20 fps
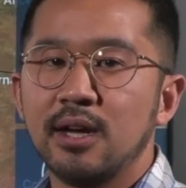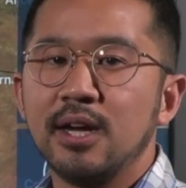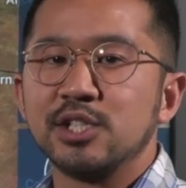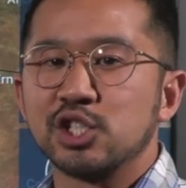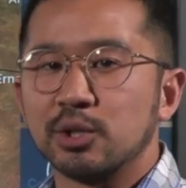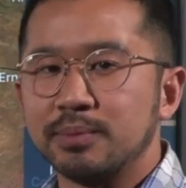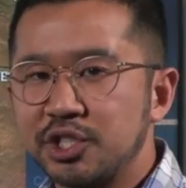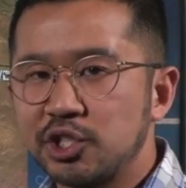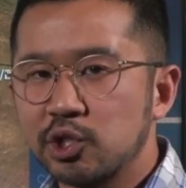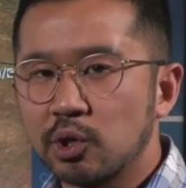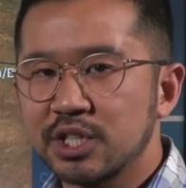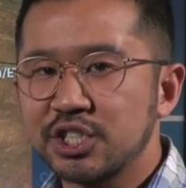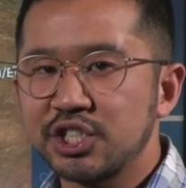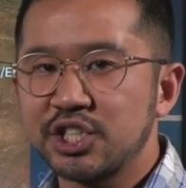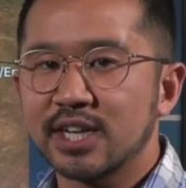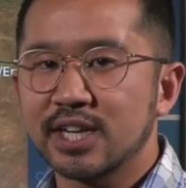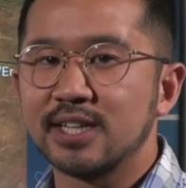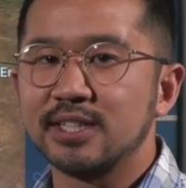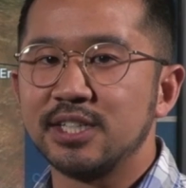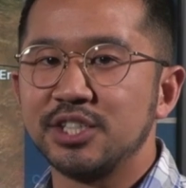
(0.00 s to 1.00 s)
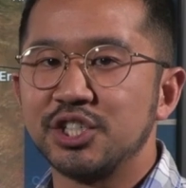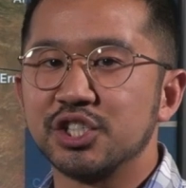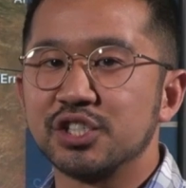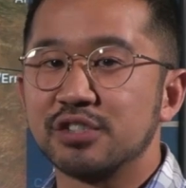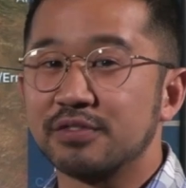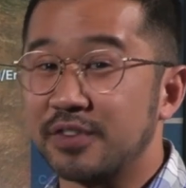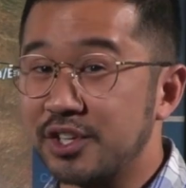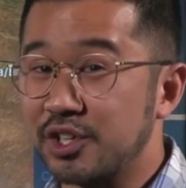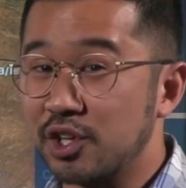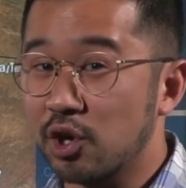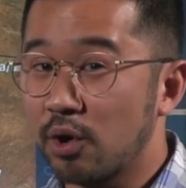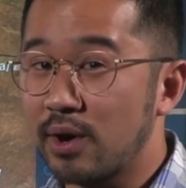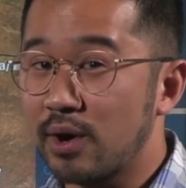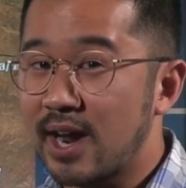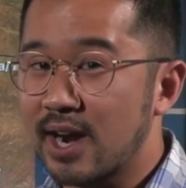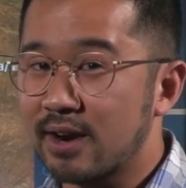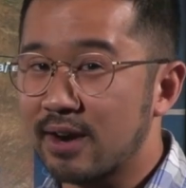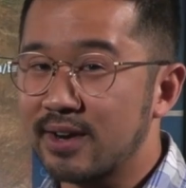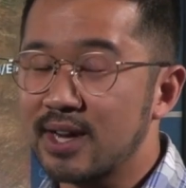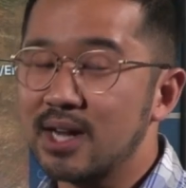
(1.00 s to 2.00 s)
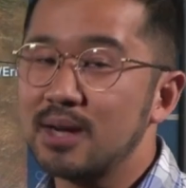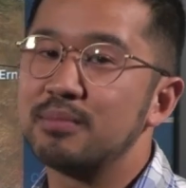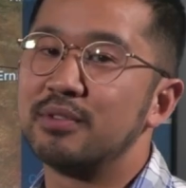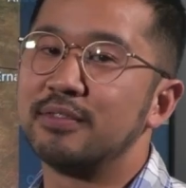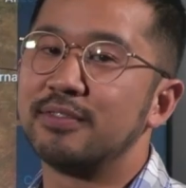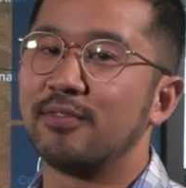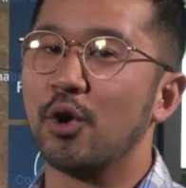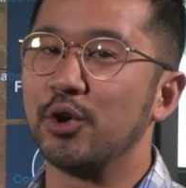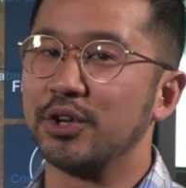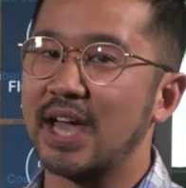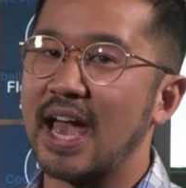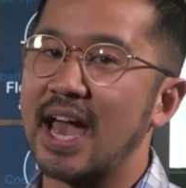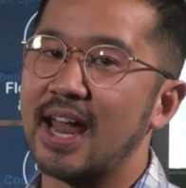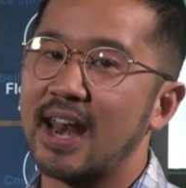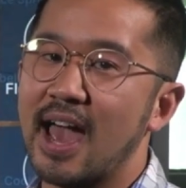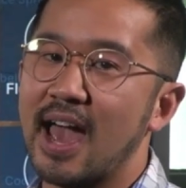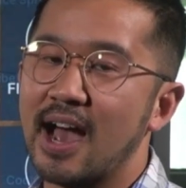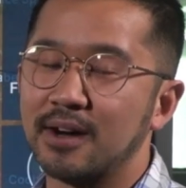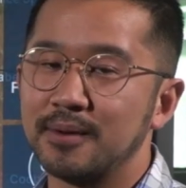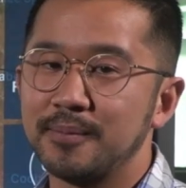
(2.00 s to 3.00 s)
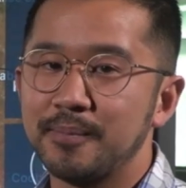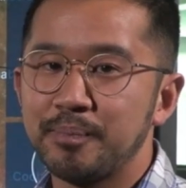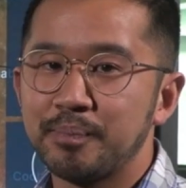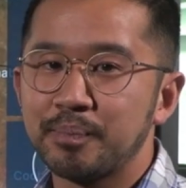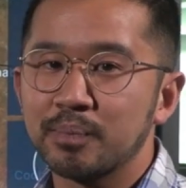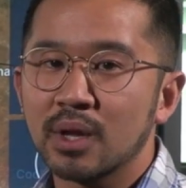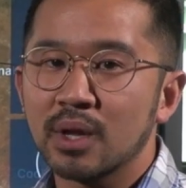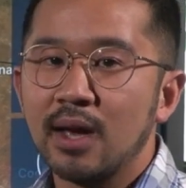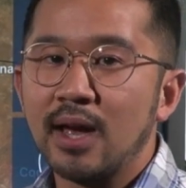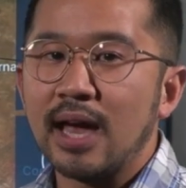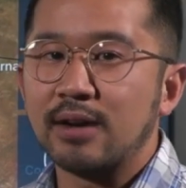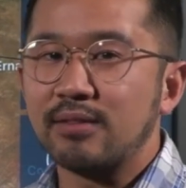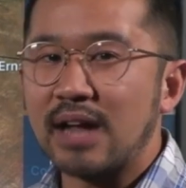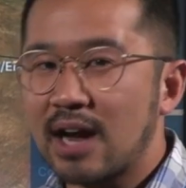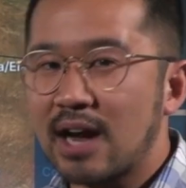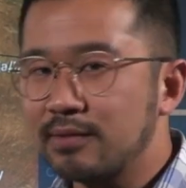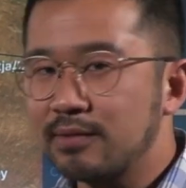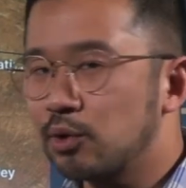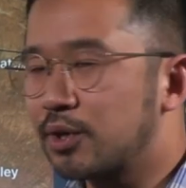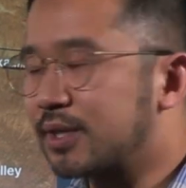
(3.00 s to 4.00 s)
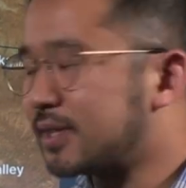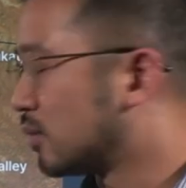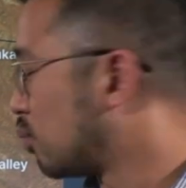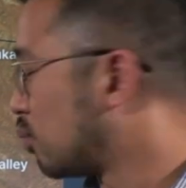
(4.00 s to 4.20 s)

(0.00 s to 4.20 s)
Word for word: So be sure to check conditions for your area before you head out. And have a look at the